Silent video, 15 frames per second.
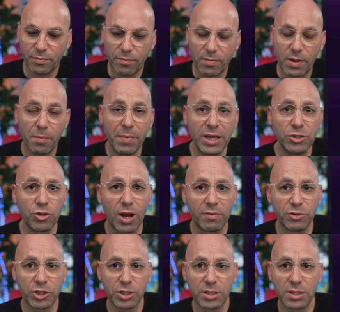Major
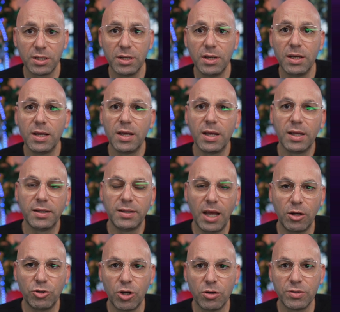averages. Dow
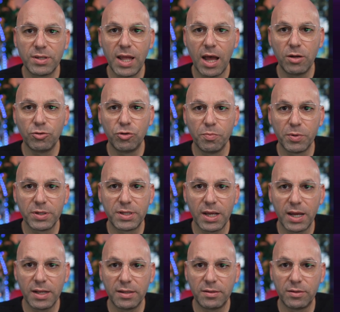Jones down
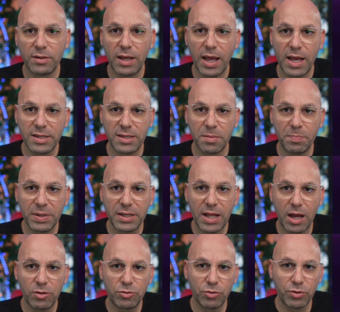2%, S&P
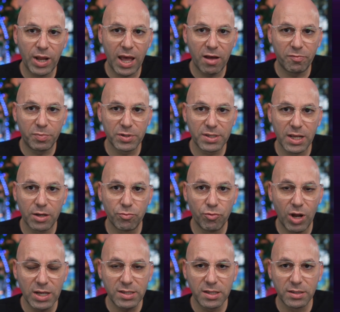down 2.5%,
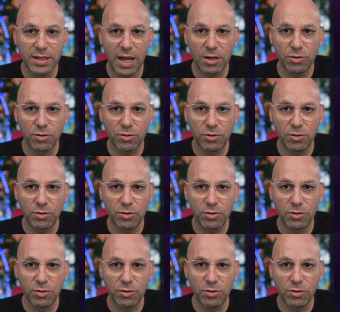Russell down